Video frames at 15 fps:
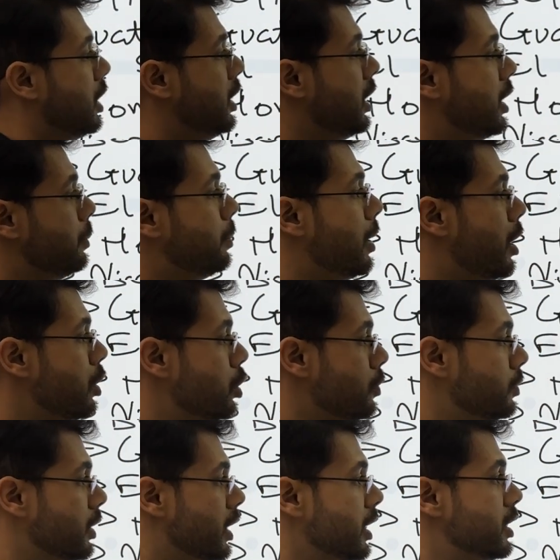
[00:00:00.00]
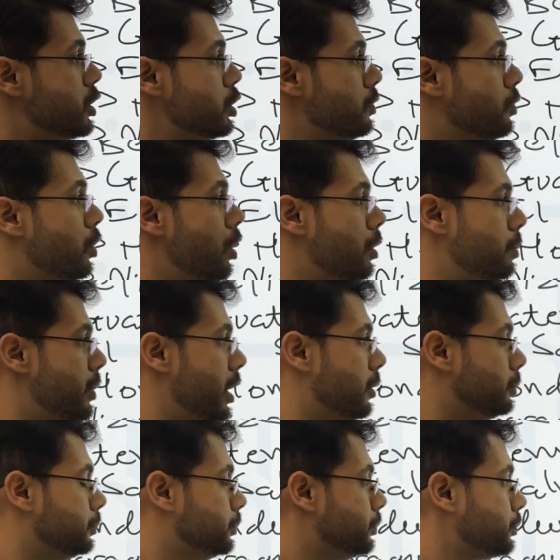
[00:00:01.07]
earlier a part of the country of Colombia.
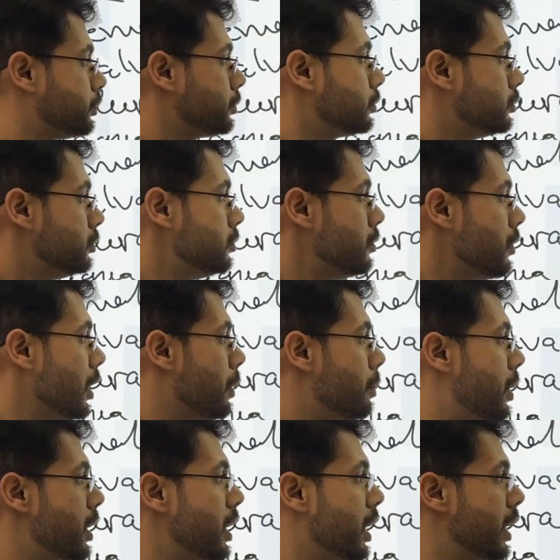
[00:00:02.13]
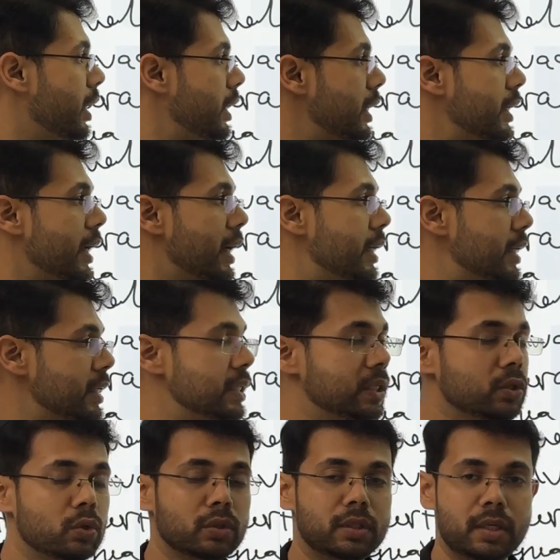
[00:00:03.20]
But again in
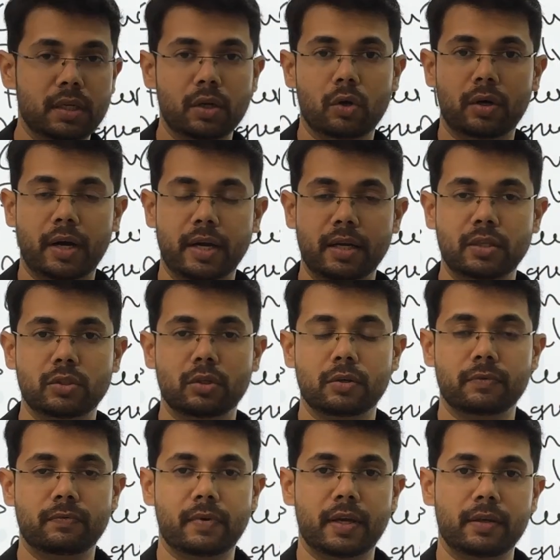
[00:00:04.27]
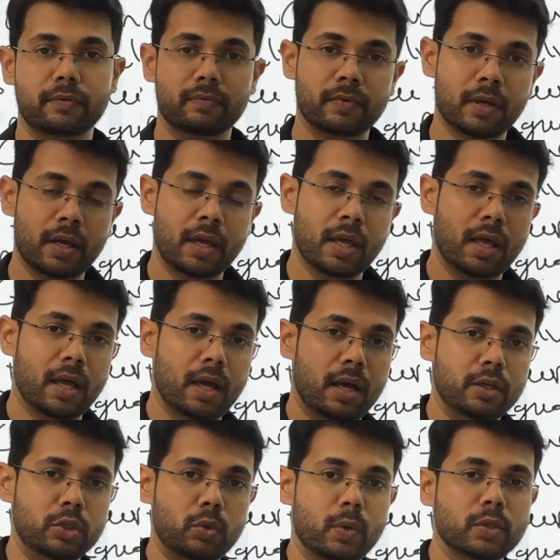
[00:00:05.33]
1903 or 1905,
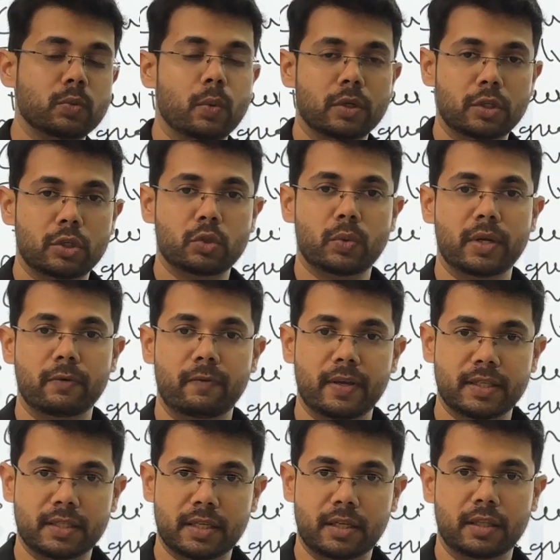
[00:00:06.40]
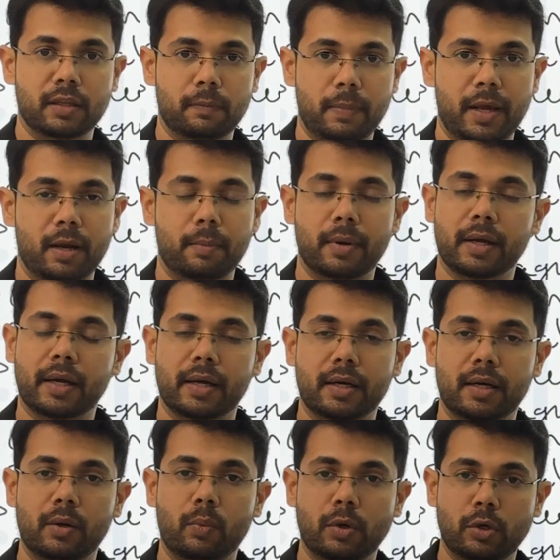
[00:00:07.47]
US wanted to invest in the Panama
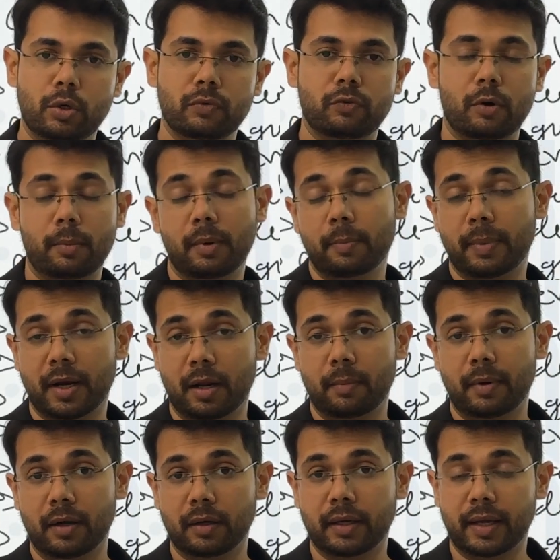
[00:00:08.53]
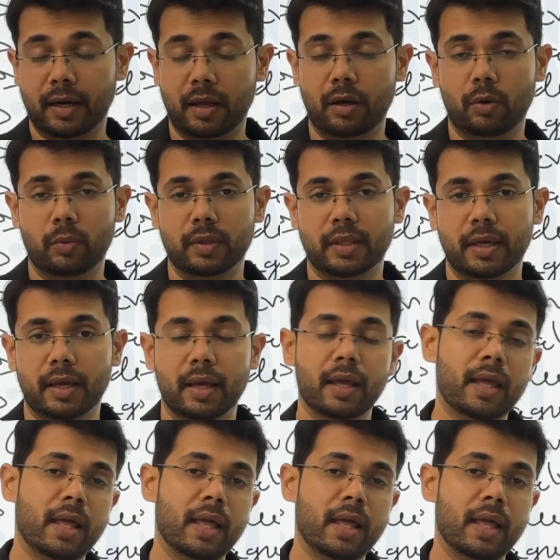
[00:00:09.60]
Canal. They wanted to form a Panama Canal over there.